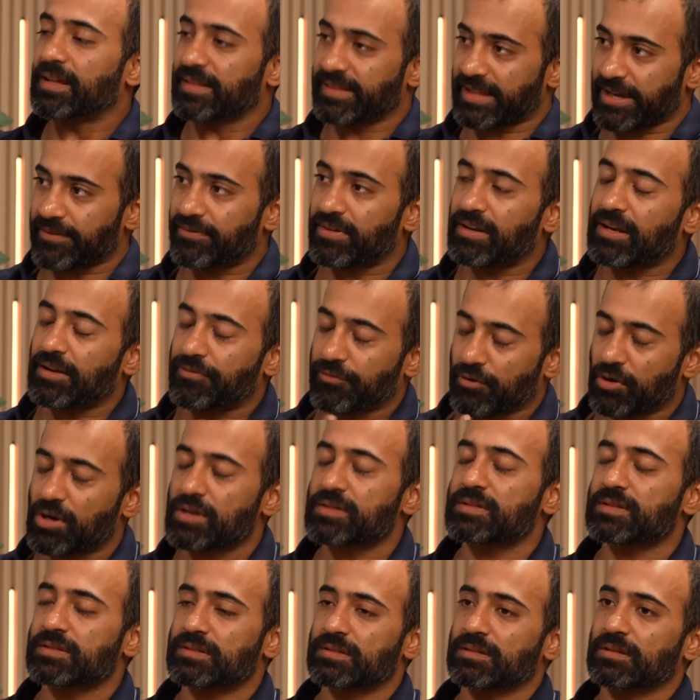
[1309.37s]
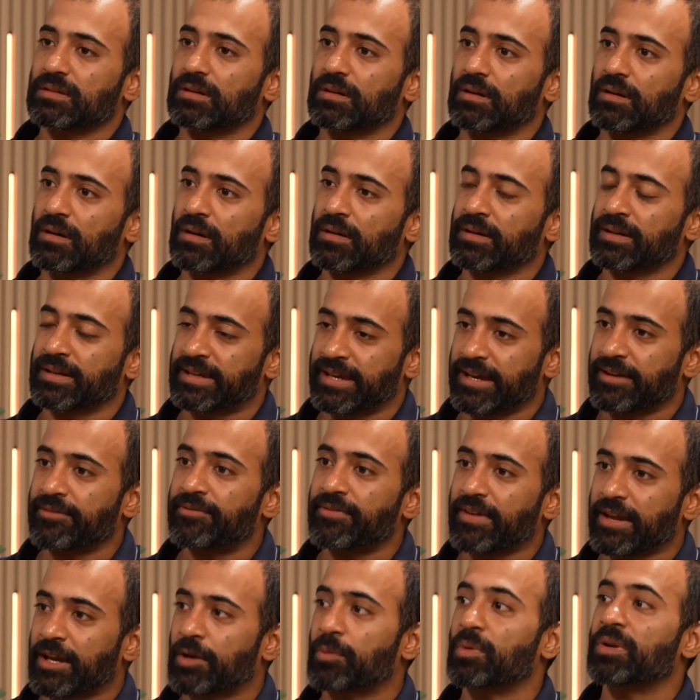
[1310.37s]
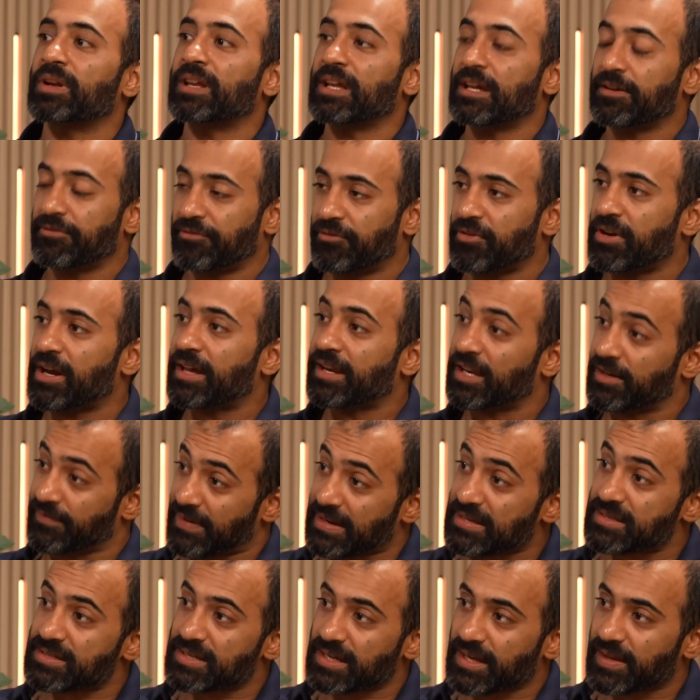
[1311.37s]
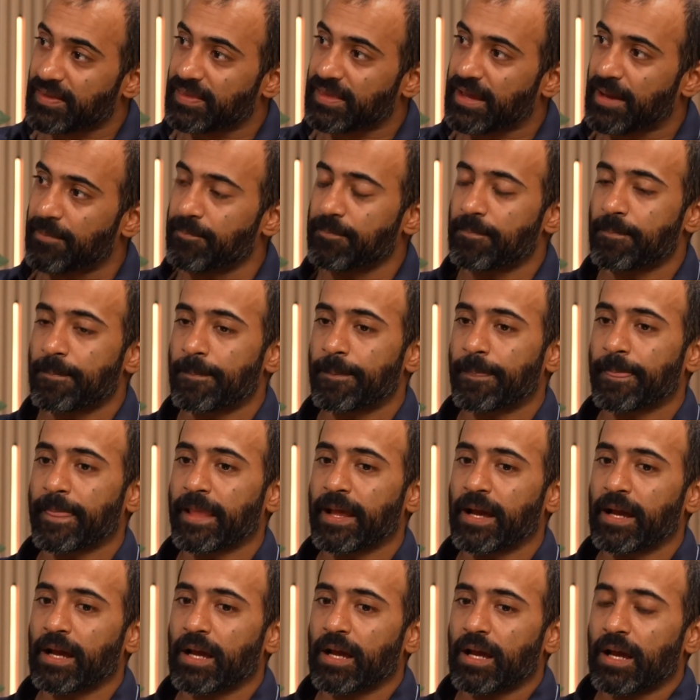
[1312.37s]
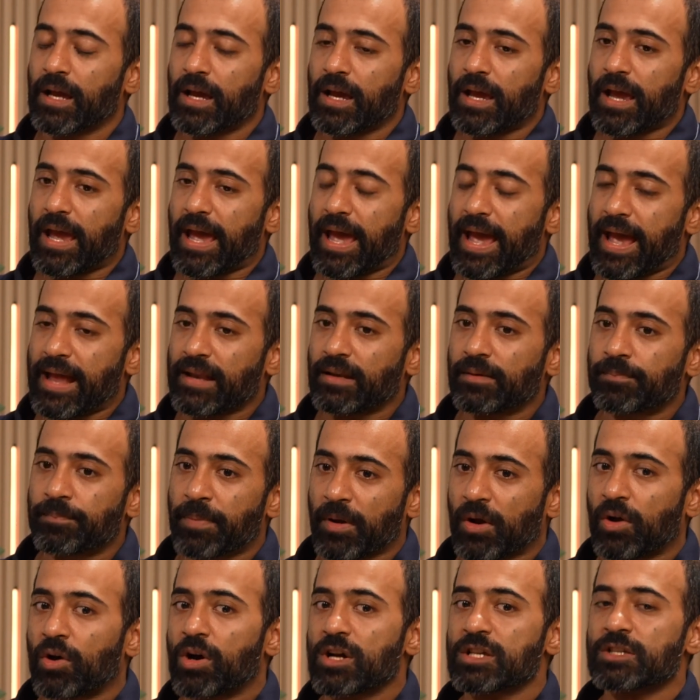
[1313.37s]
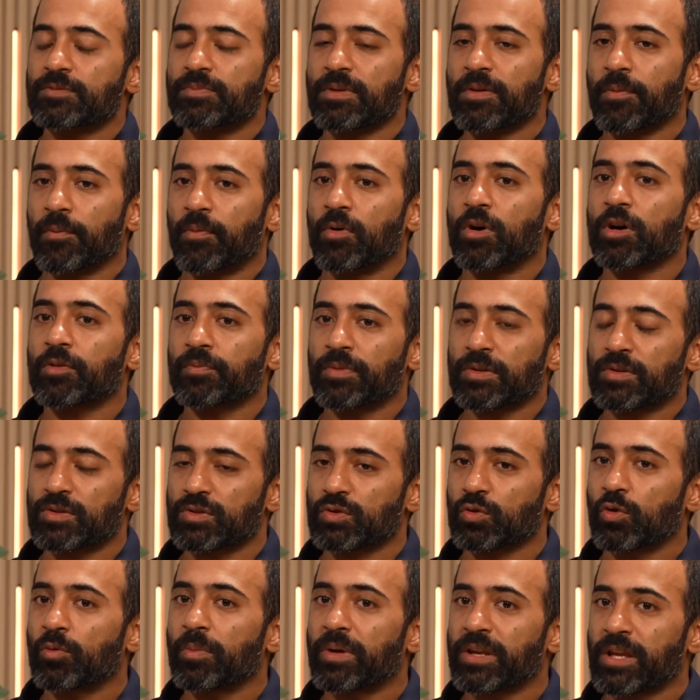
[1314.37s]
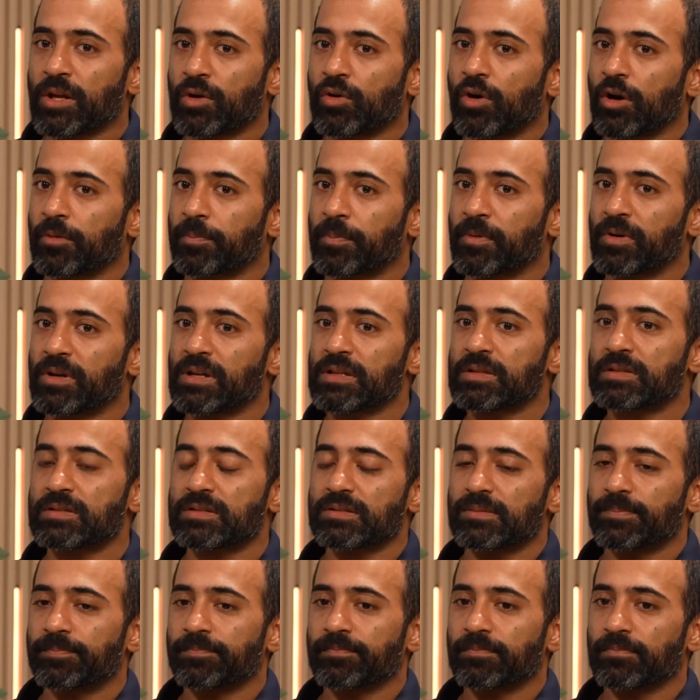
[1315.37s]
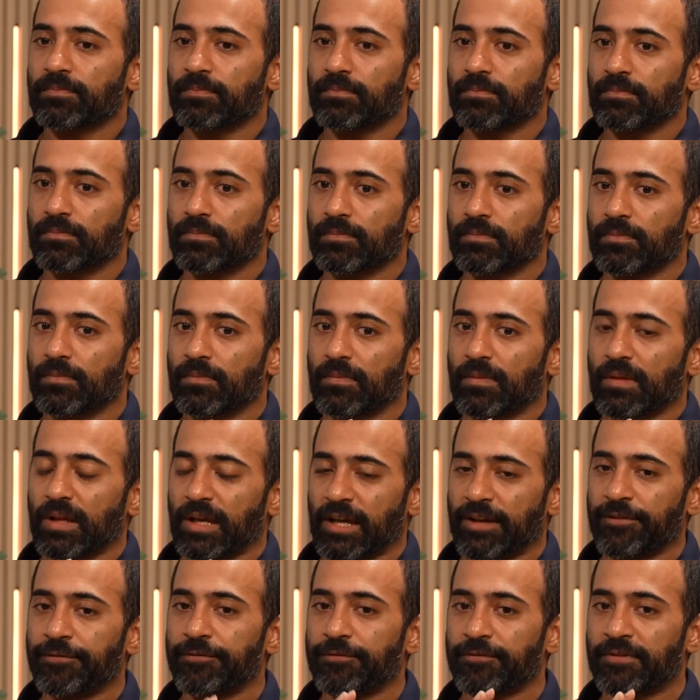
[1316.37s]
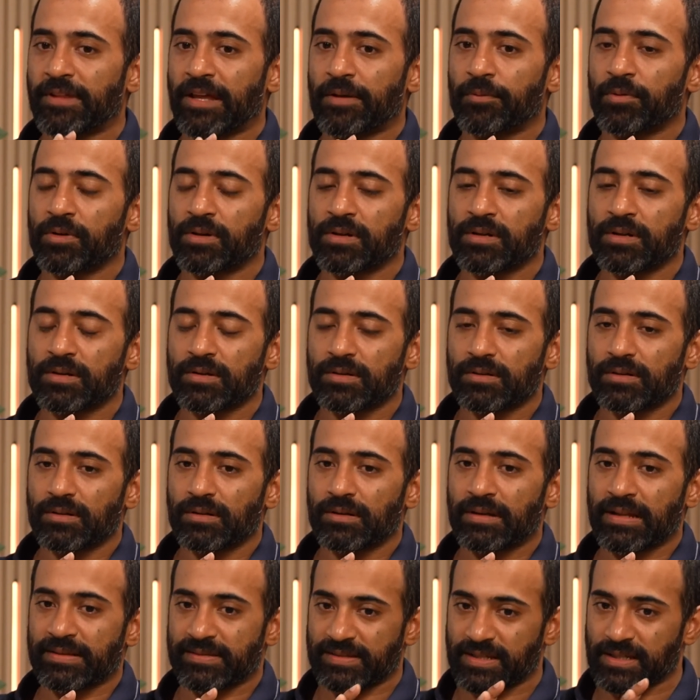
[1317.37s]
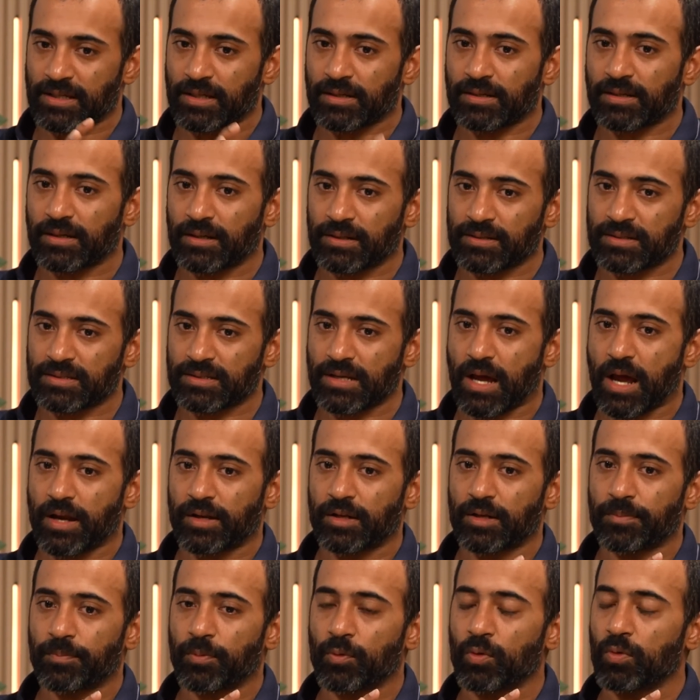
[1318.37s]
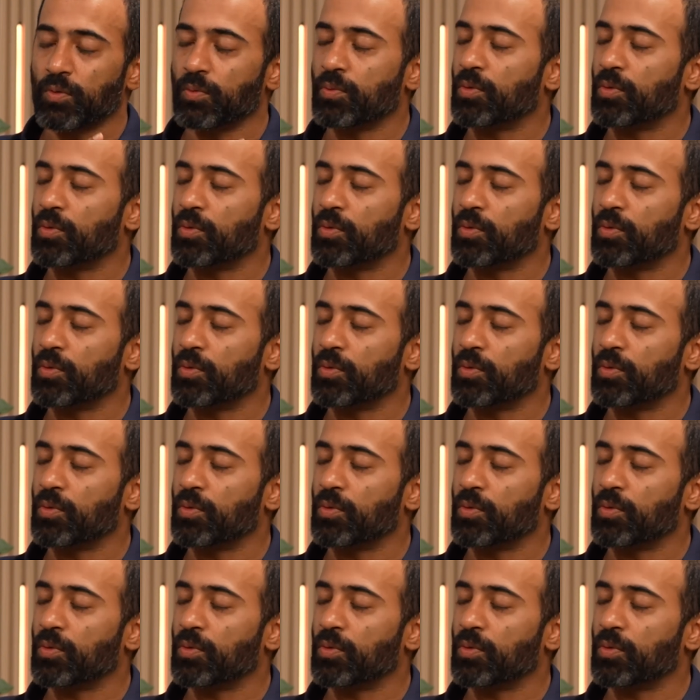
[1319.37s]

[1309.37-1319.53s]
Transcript: They will, of course, give equity if we are investing in them. And because we work with so many corporates, if they were, let's say, a startup who